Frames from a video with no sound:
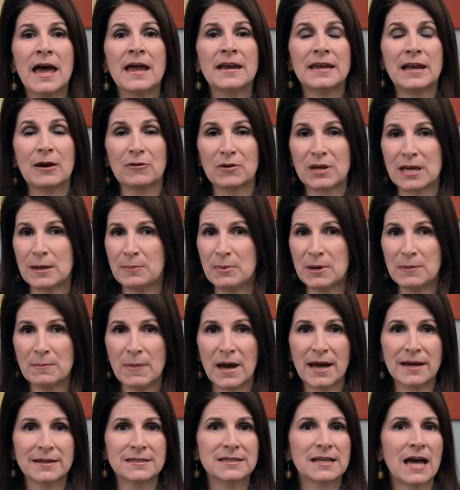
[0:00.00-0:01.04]
Now, keep in
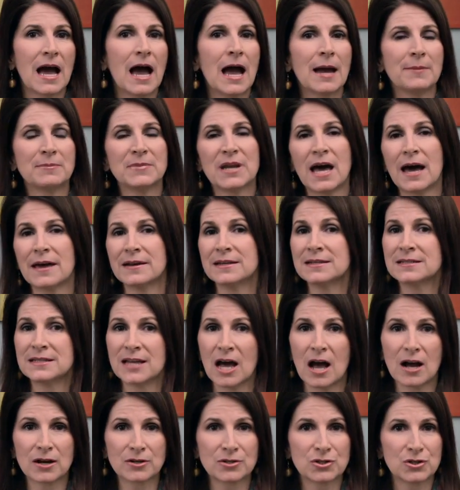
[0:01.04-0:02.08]
mind, I'm not a
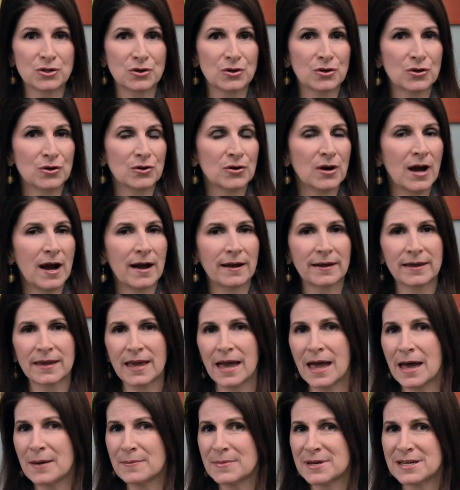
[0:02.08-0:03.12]
doctor, a
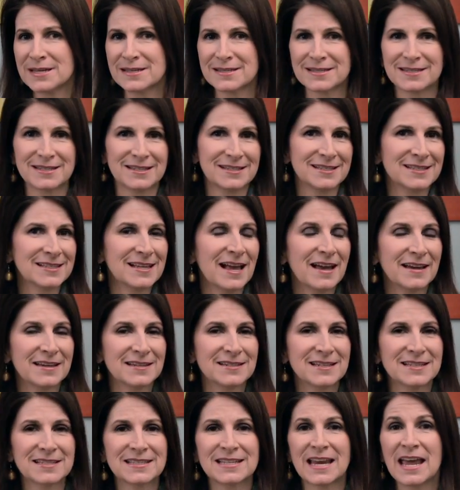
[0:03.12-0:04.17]
chemist, a
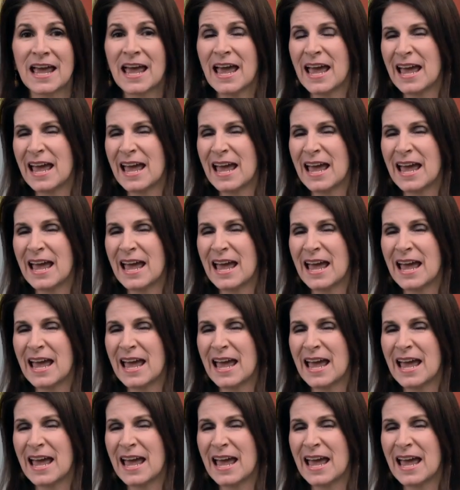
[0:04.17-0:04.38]
scientist.